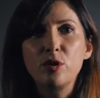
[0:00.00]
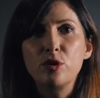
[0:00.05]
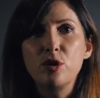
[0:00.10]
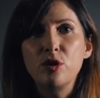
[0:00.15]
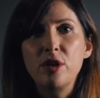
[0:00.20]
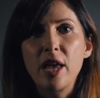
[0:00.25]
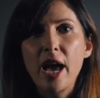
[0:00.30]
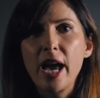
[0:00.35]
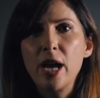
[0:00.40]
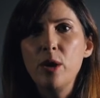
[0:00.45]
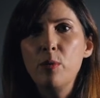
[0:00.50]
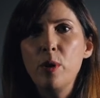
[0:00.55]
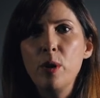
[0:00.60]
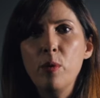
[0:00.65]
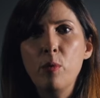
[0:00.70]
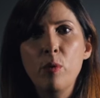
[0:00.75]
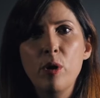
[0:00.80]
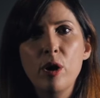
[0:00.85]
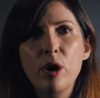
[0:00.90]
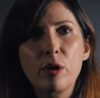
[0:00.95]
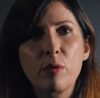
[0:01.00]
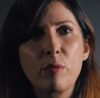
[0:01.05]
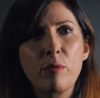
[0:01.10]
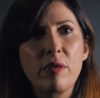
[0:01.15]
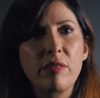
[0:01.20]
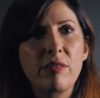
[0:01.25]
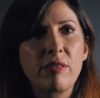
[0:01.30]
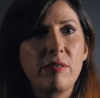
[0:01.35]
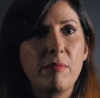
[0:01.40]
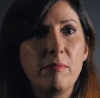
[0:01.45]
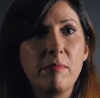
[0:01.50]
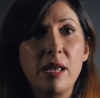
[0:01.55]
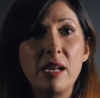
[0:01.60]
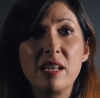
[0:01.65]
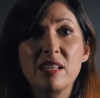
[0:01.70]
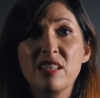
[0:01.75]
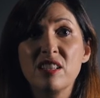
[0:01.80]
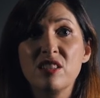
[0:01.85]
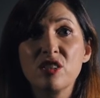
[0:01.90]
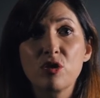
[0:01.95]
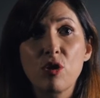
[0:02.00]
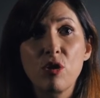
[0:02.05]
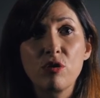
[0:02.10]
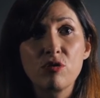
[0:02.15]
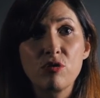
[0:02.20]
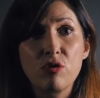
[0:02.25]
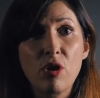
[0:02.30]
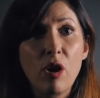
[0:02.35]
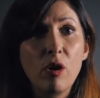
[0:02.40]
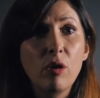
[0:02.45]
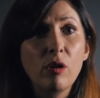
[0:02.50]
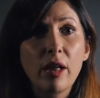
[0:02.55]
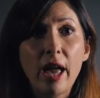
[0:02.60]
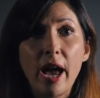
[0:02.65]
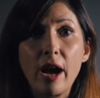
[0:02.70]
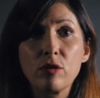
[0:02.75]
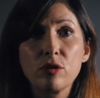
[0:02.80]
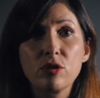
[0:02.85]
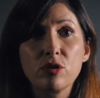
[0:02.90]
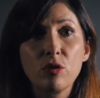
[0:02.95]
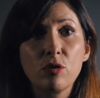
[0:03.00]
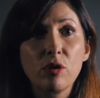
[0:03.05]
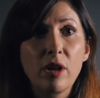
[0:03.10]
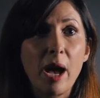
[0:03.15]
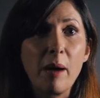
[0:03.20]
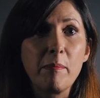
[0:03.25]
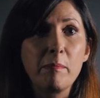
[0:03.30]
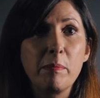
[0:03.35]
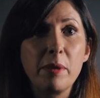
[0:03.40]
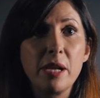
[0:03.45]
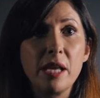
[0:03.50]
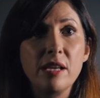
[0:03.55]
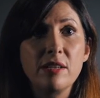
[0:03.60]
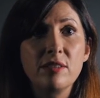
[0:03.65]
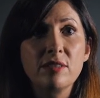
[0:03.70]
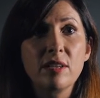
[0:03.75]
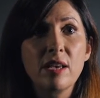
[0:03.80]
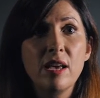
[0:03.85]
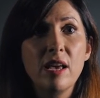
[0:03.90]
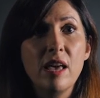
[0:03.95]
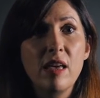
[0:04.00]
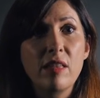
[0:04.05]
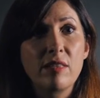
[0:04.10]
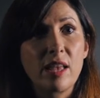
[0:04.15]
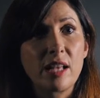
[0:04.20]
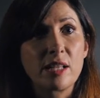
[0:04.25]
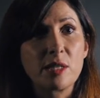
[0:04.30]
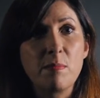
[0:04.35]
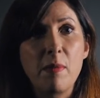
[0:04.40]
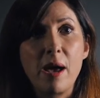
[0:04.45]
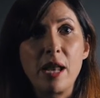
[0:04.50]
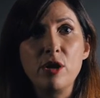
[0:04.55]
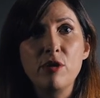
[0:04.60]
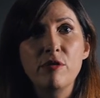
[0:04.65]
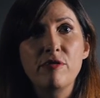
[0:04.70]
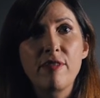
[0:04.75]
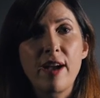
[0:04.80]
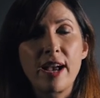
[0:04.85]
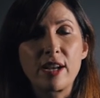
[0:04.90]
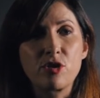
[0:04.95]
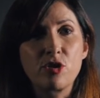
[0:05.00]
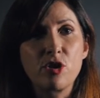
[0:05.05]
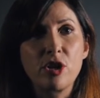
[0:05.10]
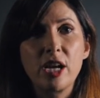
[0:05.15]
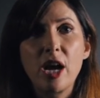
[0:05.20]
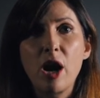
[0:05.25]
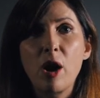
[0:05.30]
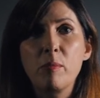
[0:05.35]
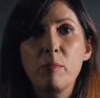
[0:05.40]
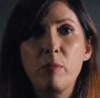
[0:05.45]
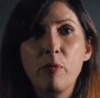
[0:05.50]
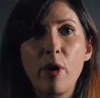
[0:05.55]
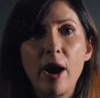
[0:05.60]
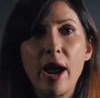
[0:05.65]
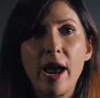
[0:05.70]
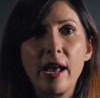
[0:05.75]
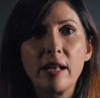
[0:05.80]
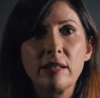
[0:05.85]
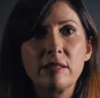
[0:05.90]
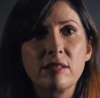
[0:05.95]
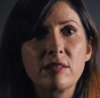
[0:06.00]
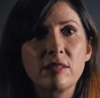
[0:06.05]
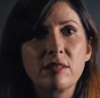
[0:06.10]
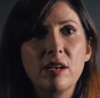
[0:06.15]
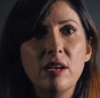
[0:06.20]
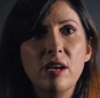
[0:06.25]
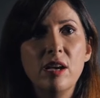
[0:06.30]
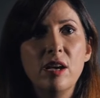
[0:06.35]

today we work with Medicines Control Council companies that's manufacturing our brands.